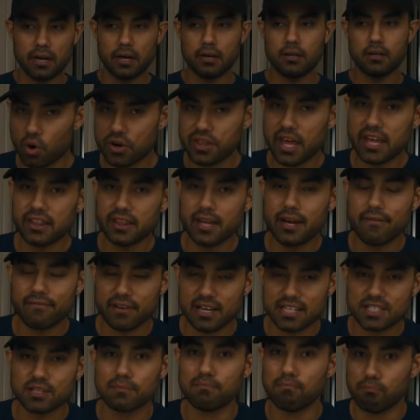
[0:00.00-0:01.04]
but where they live
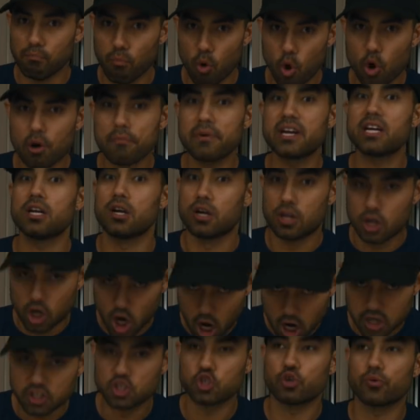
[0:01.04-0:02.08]
is Mormon
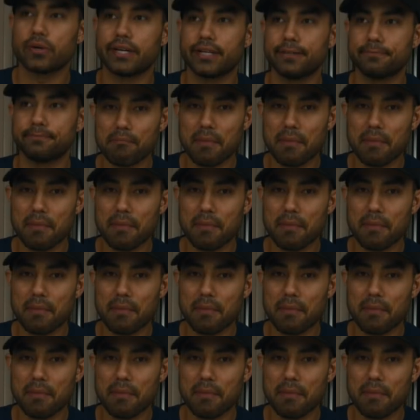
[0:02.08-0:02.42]
country.